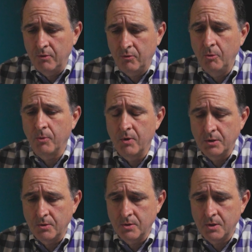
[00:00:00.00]
super
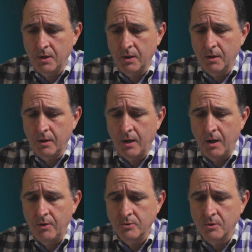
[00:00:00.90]
interesting,
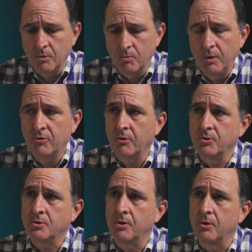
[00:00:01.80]
there's a
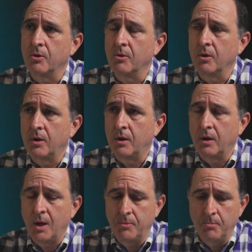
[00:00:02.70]
researcher
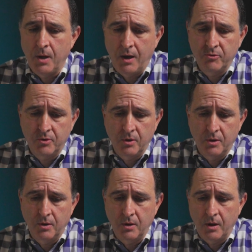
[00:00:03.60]
up in
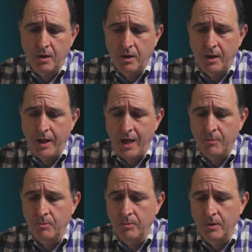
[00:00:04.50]
Boston,
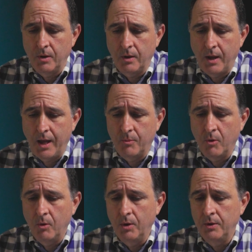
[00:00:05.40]
Adam
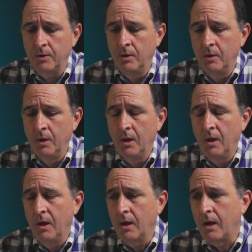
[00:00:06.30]
Rowan,
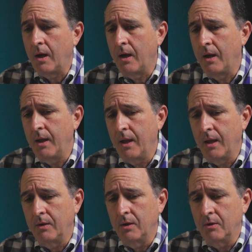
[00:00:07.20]

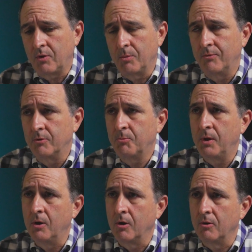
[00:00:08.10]
and some of his
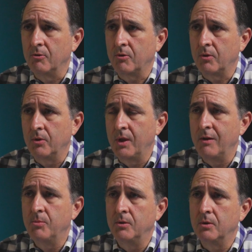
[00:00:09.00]
peers.
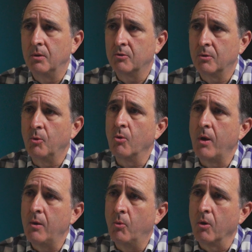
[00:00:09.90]
They've been doing some
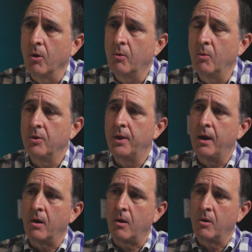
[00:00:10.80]
great work where they
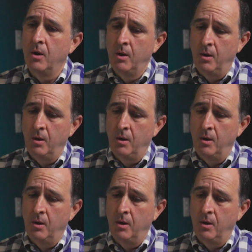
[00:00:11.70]
are